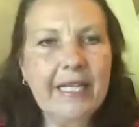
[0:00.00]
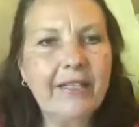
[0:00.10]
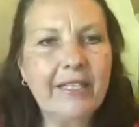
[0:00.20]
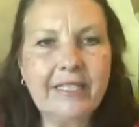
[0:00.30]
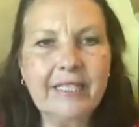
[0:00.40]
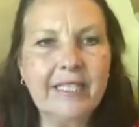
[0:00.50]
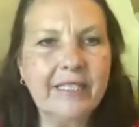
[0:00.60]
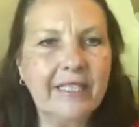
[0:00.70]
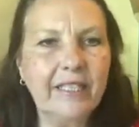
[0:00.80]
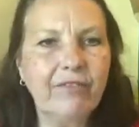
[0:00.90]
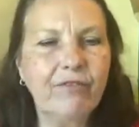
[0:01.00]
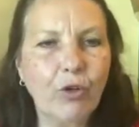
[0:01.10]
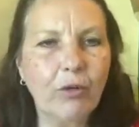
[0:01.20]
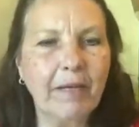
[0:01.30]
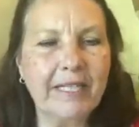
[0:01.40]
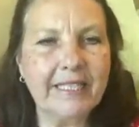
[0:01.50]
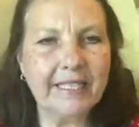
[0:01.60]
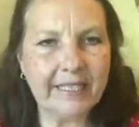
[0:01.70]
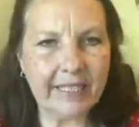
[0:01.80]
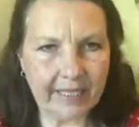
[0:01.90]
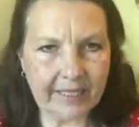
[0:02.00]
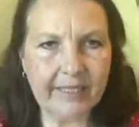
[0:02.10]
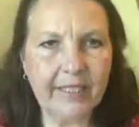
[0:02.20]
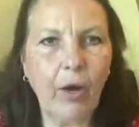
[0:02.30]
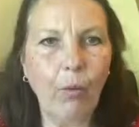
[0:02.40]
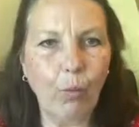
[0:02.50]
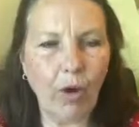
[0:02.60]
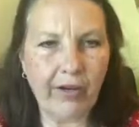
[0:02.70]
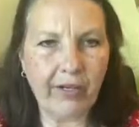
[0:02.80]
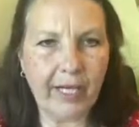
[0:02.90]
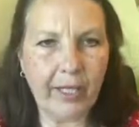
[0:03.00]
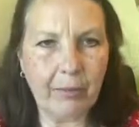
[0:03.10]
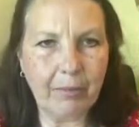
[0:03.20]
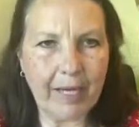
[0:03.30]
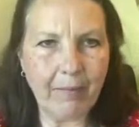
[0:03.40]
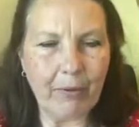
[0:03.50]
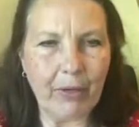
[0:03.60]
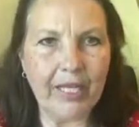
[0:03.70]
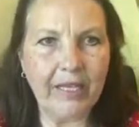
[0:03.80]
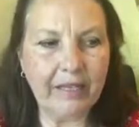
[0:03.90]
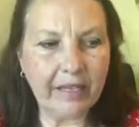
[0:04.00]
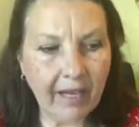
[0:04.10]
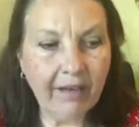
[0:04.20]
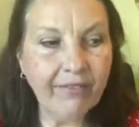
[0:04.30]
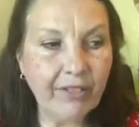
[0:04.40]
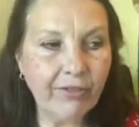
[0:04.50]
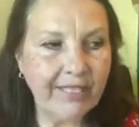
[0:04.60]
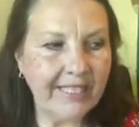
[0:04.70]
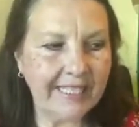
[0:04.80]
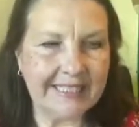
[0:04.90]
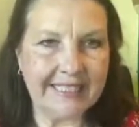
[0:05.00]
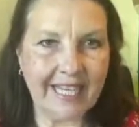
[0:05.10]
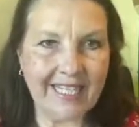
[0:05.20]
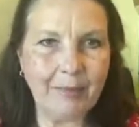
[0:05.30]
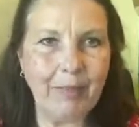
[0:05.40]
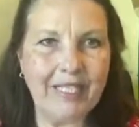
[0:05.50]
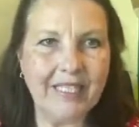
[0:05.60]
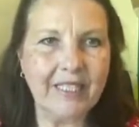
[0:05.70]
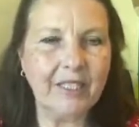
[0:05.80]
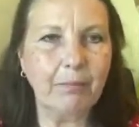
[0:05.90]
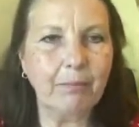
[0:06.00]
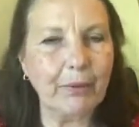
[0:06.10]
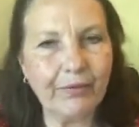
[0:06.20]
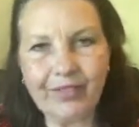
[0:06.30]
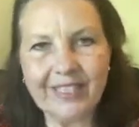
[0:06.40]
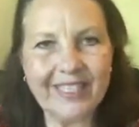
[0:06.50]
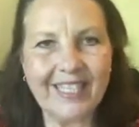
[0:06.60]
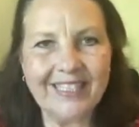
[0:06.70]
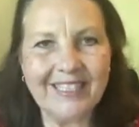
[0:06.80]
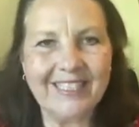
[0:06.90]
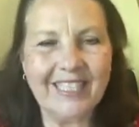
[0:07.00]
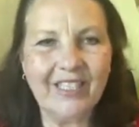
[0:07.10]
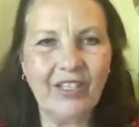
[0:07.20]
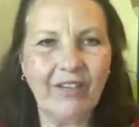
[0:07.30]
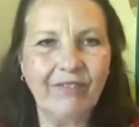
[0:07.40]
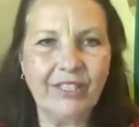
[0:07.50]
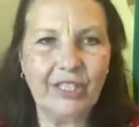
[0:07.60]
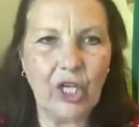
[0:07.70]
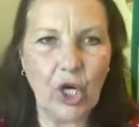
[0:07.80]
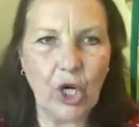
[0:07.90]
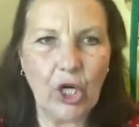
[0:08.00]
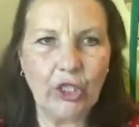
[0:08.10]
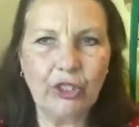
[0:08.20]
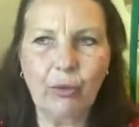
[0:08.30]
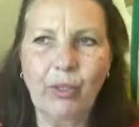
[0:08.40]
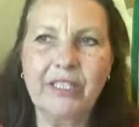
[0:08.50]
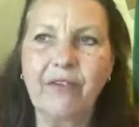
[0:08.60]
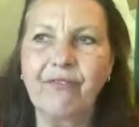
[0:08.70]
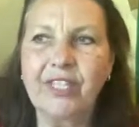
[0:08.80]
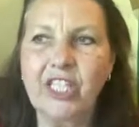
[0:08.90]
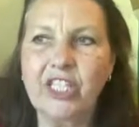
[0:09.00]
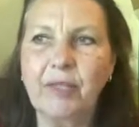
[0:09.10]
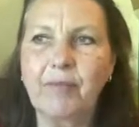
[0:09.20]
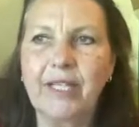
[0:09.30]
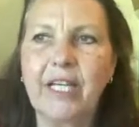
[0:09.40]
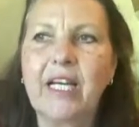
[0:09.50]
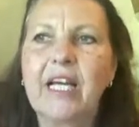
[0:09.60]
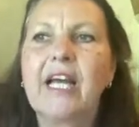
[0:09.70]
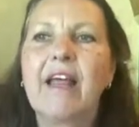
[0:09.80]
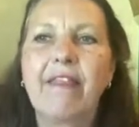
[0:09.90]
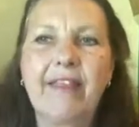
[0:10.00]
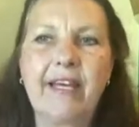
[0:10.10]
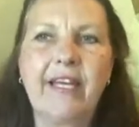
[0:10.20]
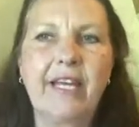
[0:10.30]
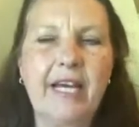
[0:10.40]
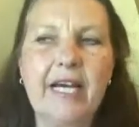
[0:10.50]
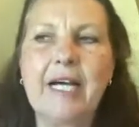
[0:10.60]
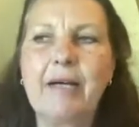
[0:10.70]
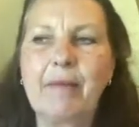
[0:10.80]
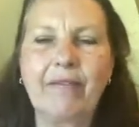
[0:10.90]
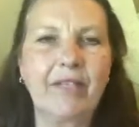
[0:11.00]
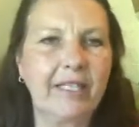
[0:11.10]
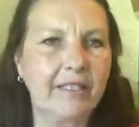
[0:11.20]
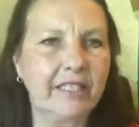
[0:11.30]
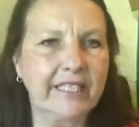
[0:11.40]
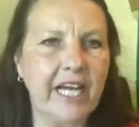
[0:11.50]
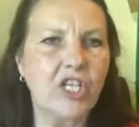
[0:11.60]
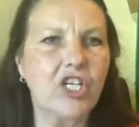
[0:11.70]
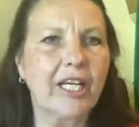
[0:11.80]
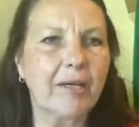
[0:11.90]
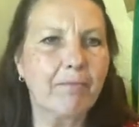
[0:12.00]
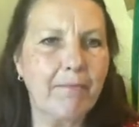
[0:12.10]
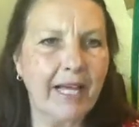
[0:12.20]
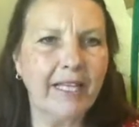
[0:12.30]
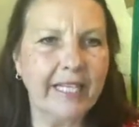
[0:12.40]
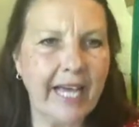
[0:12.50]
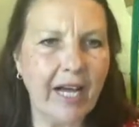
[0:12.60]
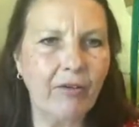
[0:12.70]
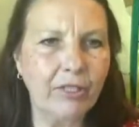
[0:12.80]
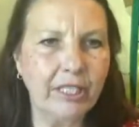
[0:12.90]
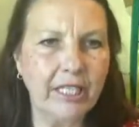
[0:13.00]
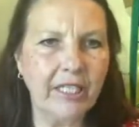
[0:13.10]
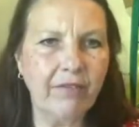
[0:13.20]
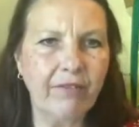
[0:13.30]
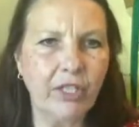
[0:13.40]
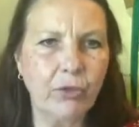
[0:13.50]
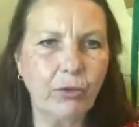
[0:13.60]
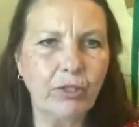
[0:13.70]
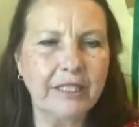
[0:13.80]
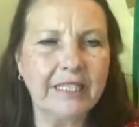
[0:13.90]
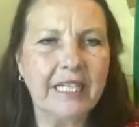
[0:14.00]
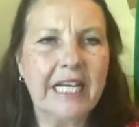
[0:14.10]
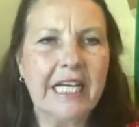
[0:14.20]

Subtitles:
This is a little 4x6 watercolor paper. I love using that size because it's the perfect size to send off as a card. So once I finish something, then I've got a little stash. I can mail it out to individuals.